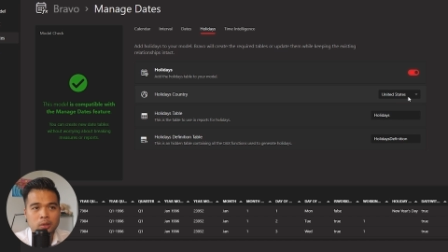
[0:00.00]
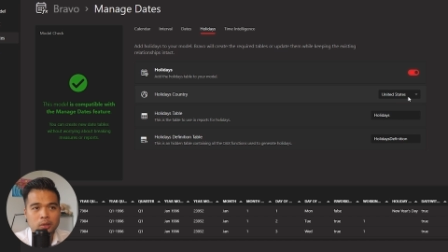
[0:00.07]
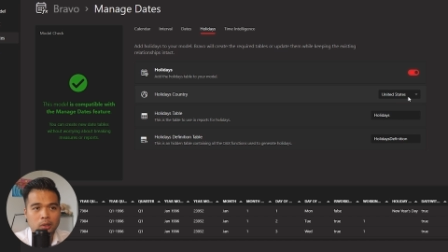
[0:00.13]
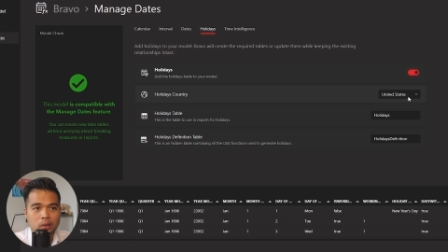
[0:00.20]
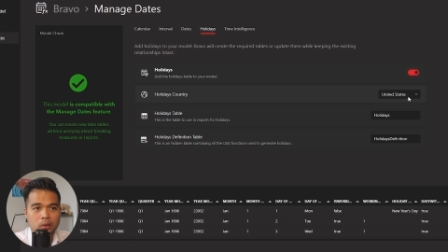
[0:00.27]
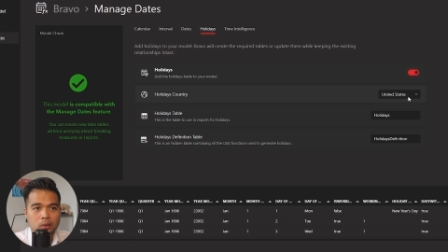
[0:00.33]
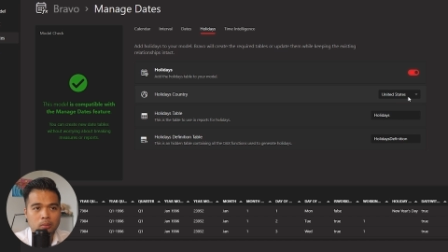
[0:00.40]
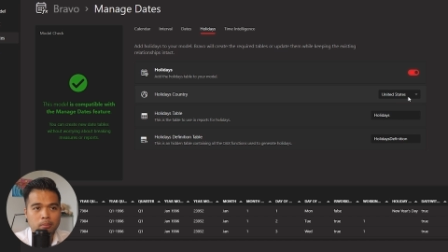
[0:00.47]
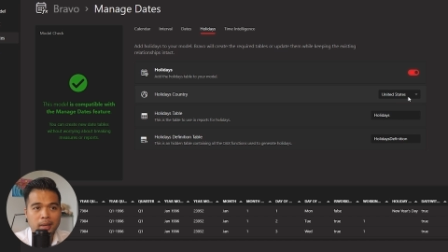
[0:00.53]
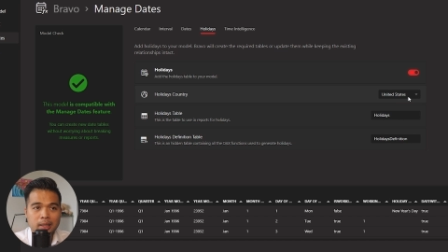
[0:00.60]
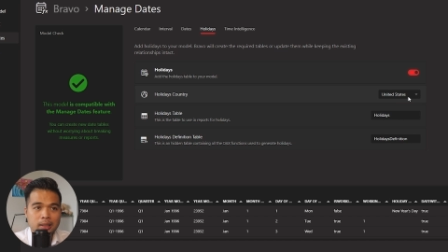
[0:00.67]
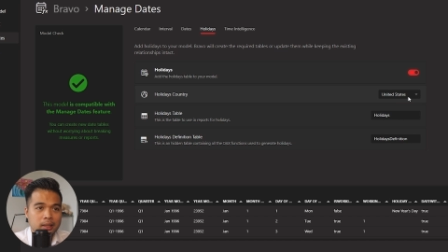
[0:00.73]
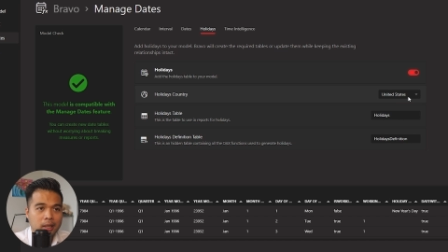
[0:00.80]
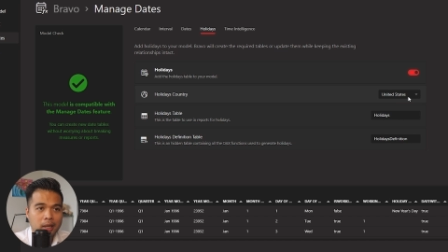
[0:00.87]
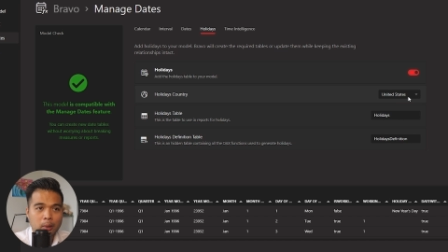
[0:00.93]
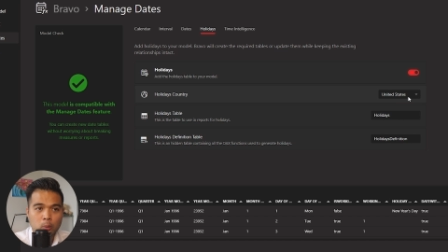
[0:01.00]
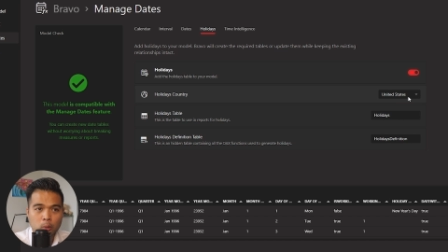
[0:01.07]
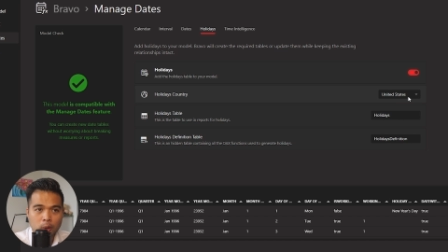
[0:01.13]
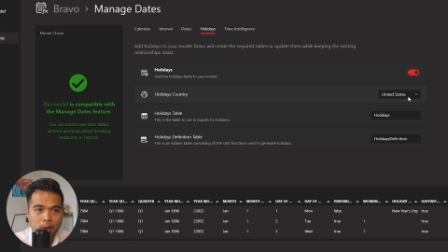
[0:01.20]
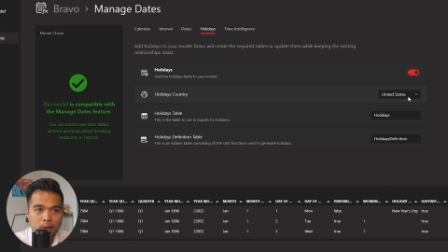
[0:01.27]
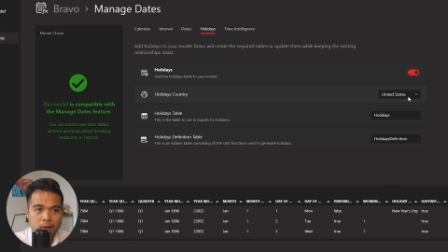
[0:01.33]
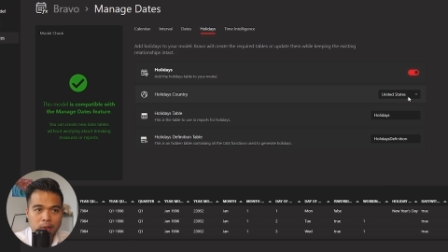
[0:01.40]
So mainly I
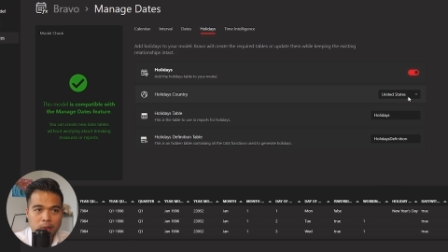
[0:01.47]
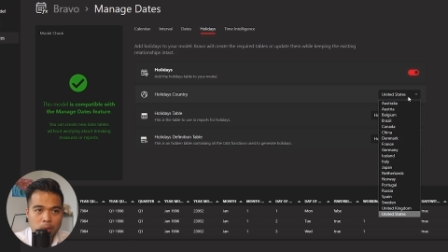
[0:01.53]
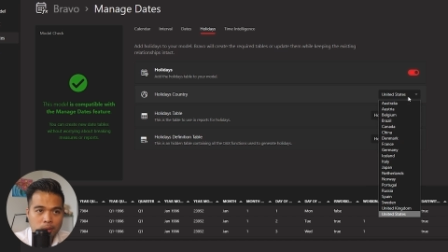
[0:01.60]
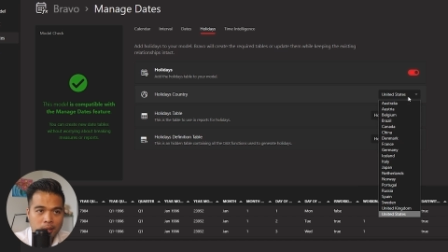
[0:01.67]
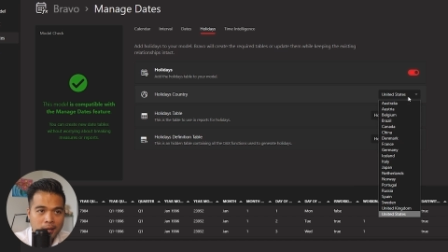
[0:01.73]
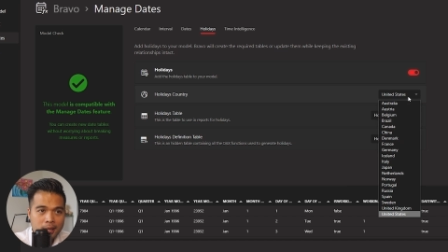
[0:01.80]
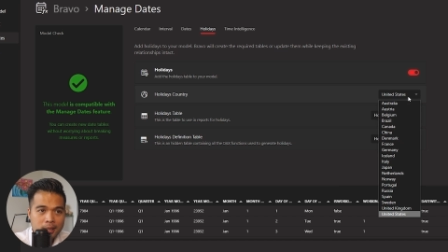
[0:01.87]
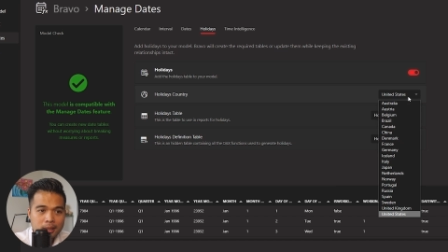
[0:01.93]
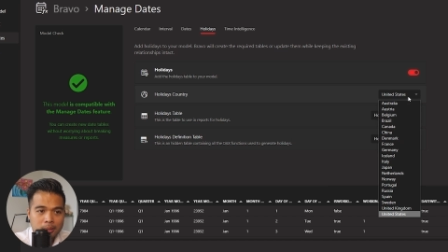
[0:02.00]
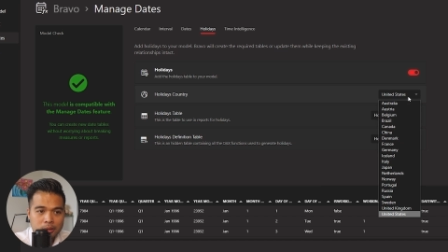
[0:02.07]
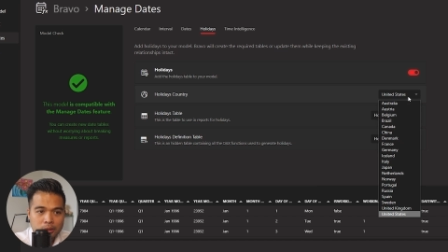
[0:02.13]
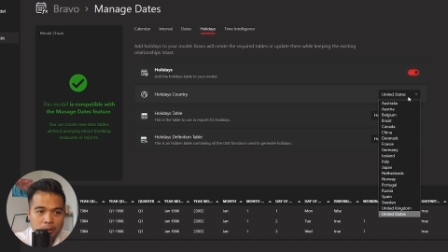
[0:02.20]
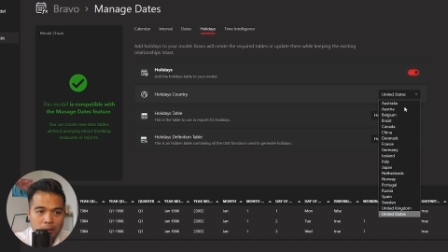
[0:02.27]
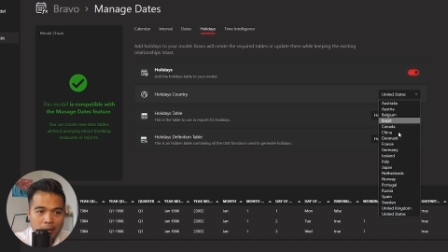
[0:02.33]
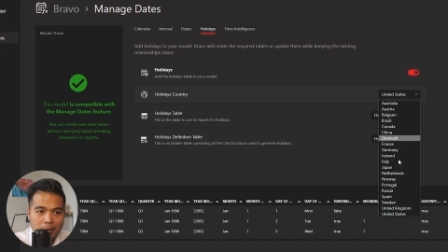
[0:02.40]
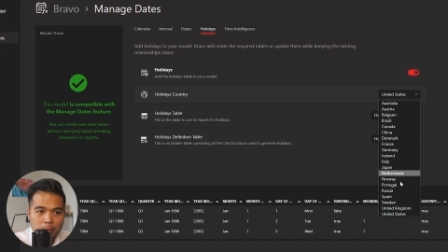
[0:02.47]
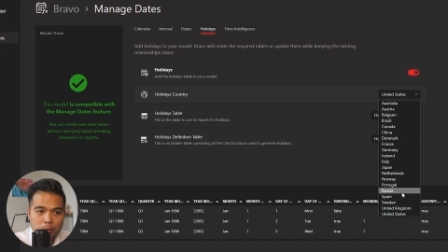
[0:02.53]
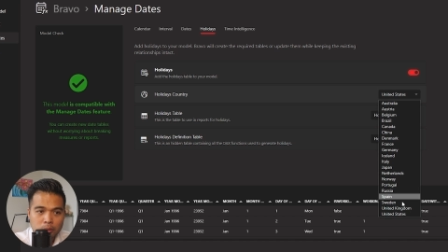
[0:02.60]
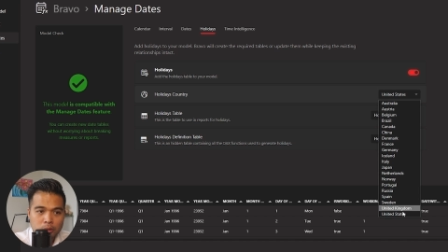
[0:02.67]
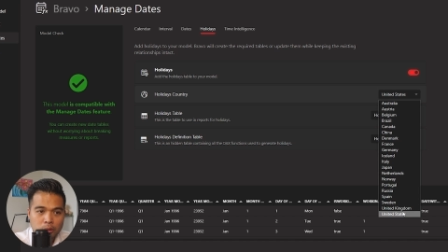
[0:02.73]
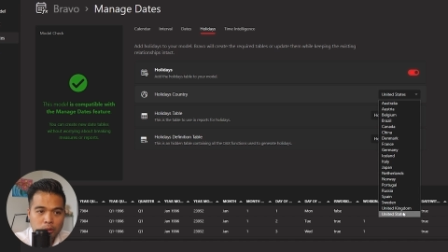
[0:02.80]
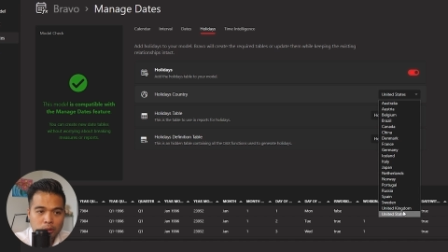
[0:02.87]
work in the U K, so I
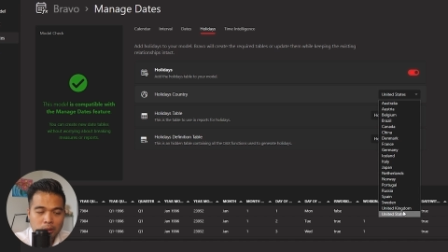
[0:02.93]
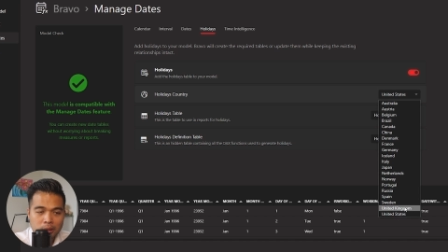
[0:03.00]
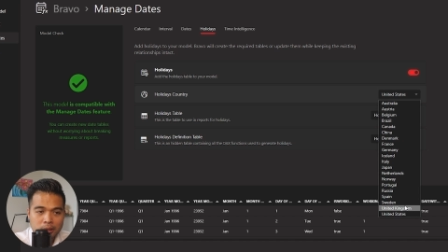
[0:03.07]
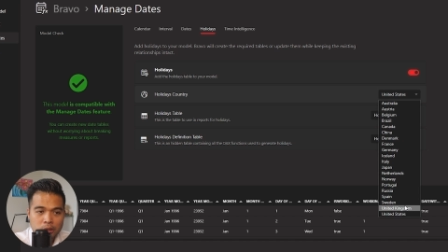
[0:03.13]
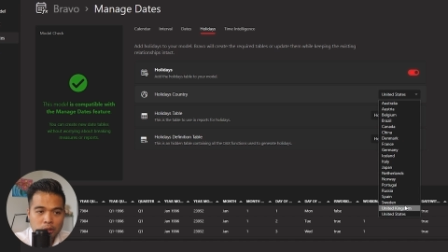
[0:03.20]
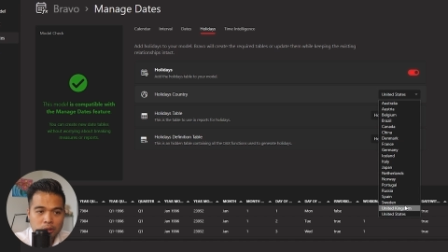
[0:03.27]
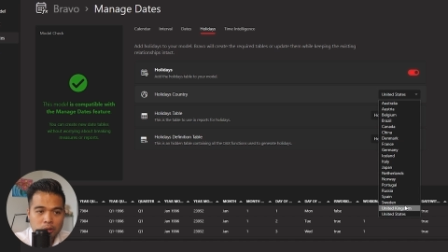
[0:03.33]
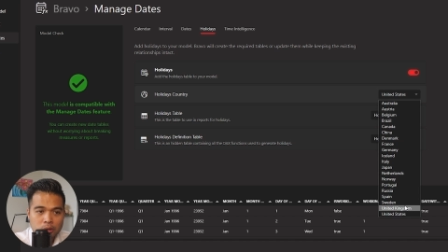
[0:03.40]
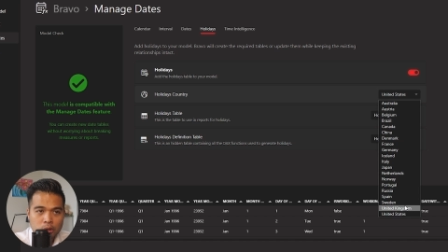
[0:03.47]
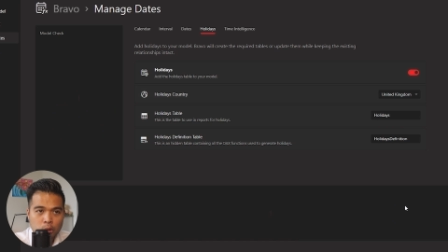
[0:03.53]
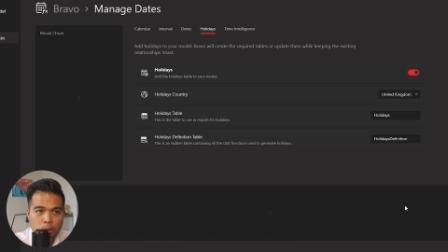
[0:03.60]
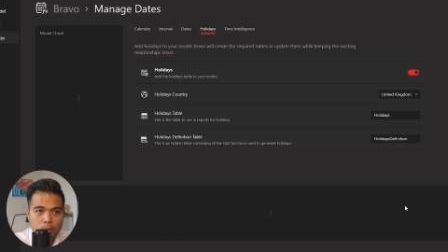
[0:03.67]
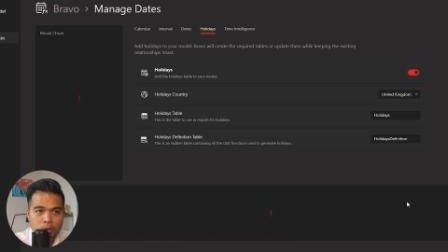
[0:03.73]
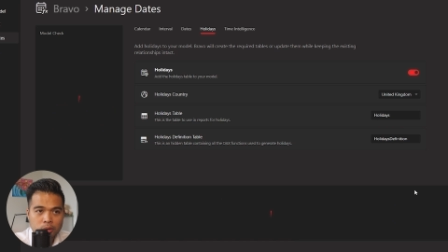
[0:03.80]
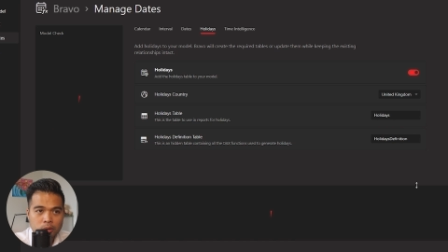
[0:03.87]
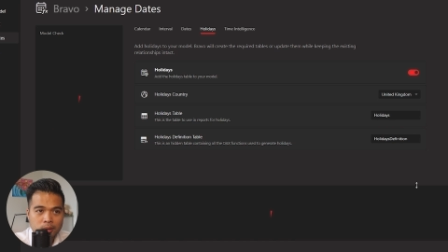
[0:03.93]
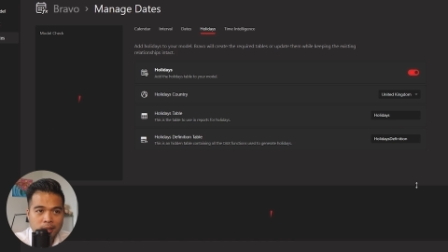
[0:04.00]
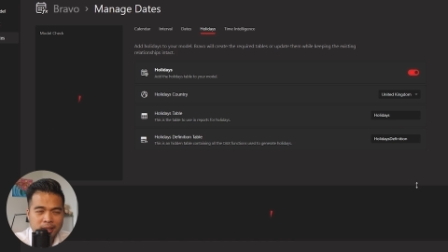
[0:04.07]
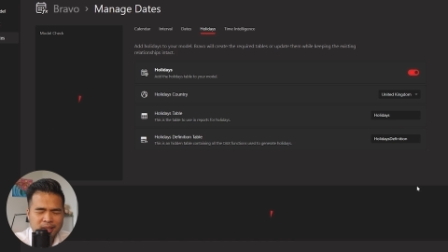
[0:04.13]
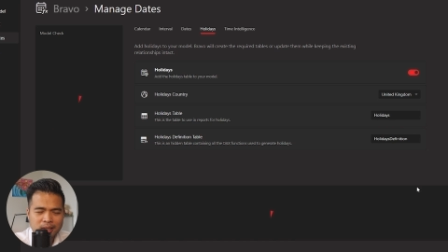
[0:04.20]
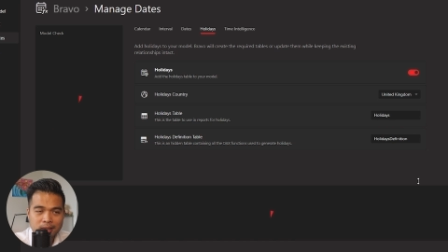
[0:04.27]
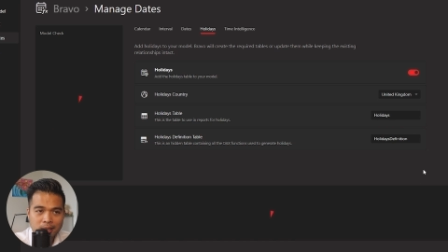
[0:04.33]
would usually just choose
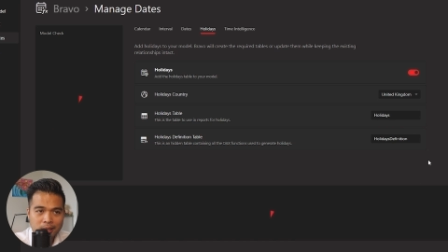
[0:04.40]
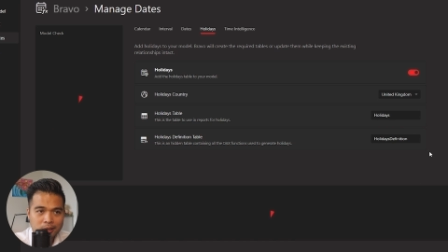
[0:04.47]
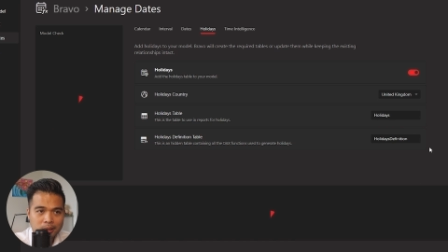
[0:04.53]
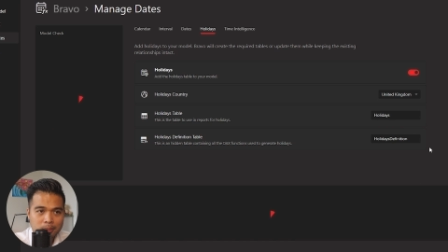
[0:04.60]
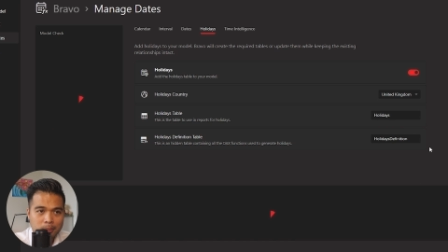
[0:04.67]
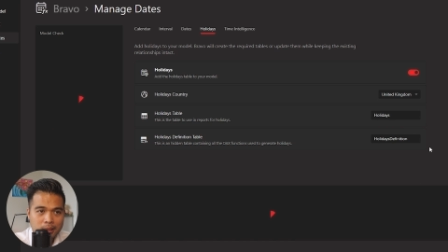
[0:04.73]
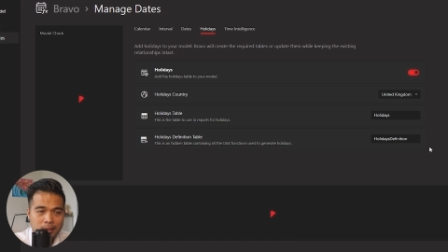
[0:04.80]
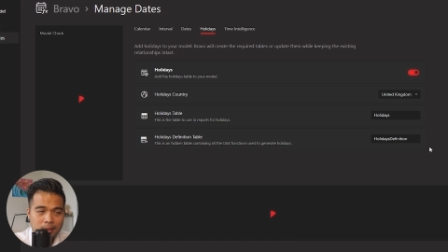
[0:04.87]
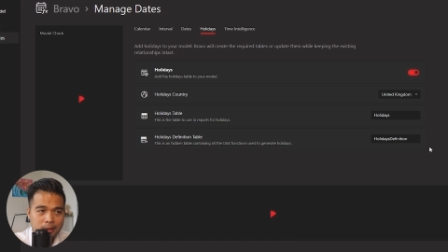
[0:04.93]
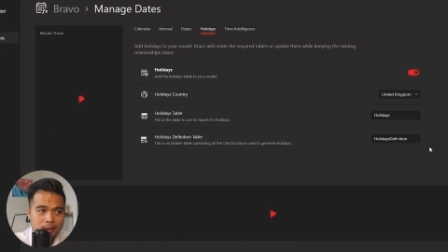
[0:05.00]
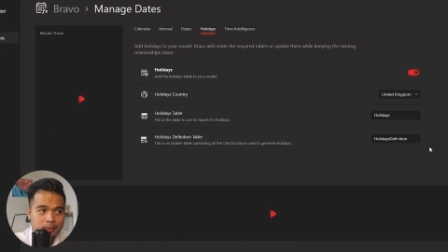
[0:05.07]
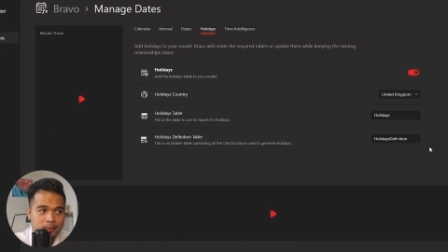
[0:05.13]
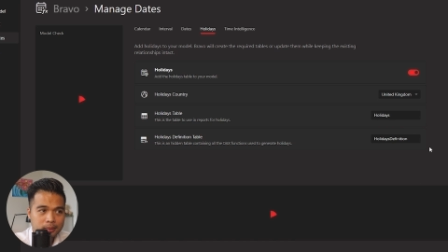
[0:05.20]
United Kingdom here